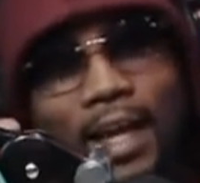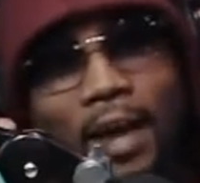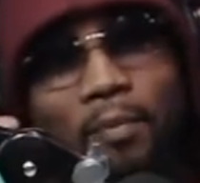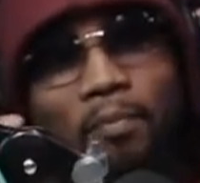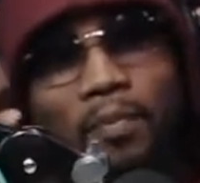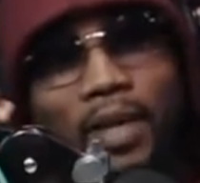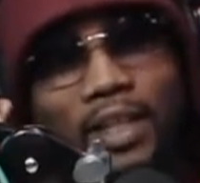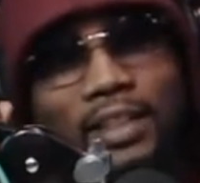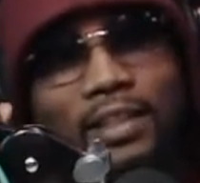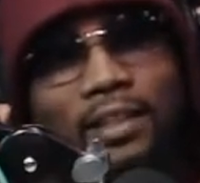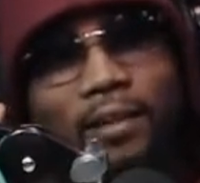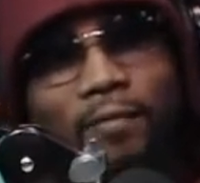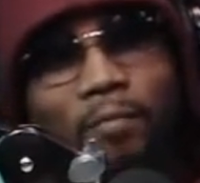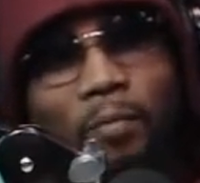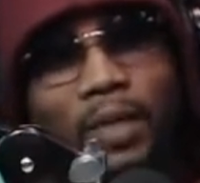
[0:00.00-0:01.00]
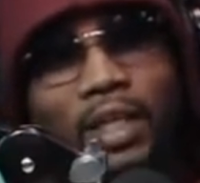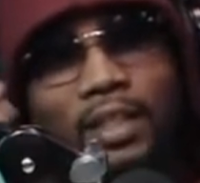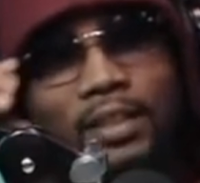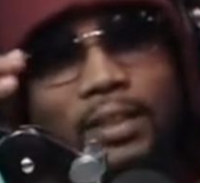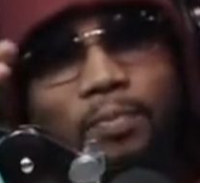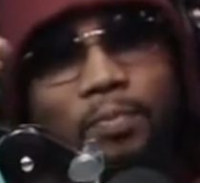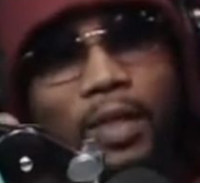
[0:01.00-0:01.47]
midst of me
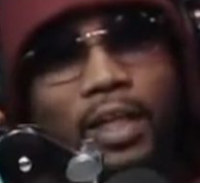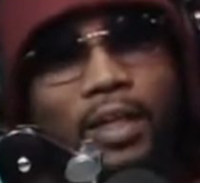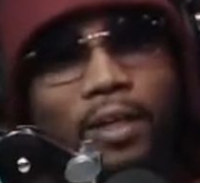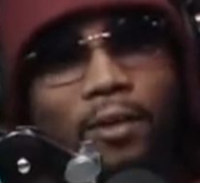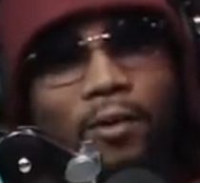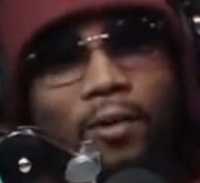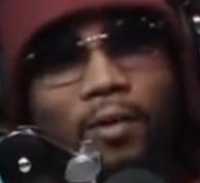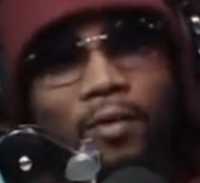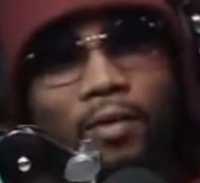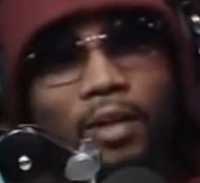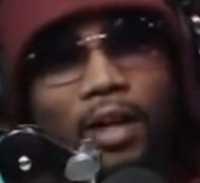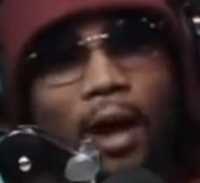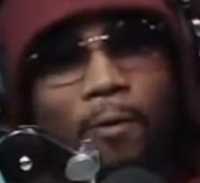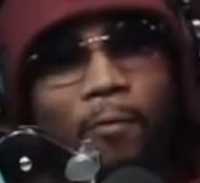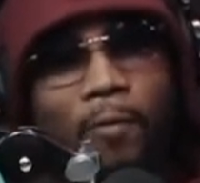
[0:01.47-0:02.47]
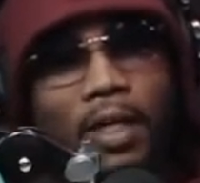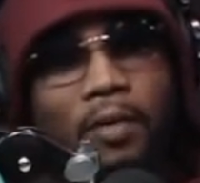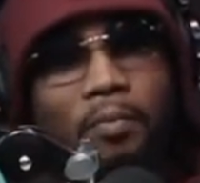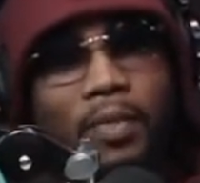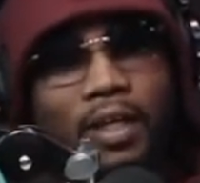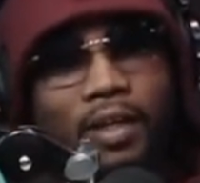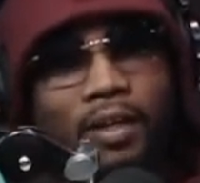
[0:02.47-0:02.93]
speaking on I want to
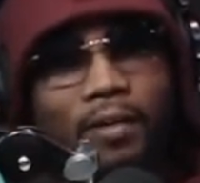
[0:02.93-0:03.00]
be a